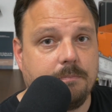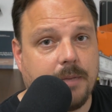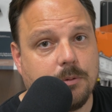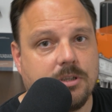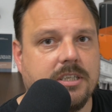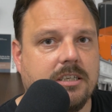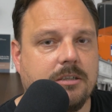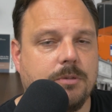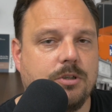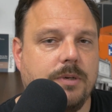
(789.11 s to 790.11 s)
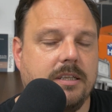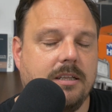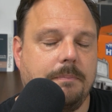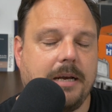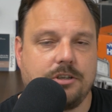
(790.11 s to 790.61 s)
power tails between
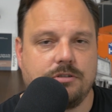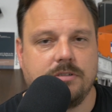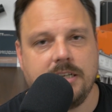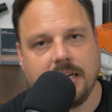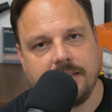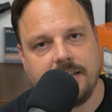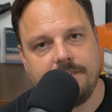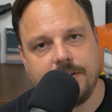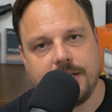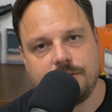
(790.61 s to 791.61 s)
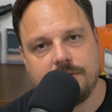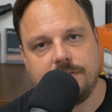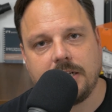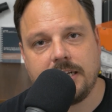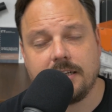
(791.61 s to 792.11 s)
the battery and the inverter,
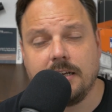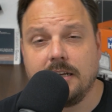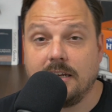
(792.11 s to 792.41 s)
if you like.